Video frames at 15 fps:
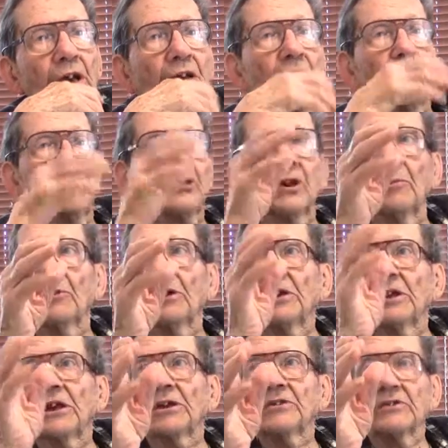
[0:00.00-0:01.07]
He couldn't give me
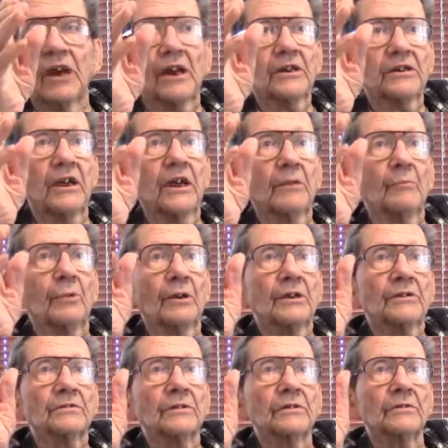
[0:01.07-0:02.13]
the exact date, but
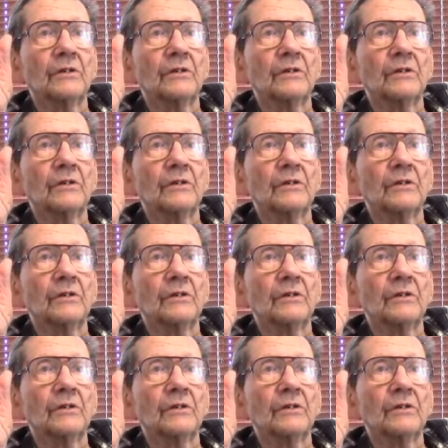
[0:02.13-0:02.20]
he said,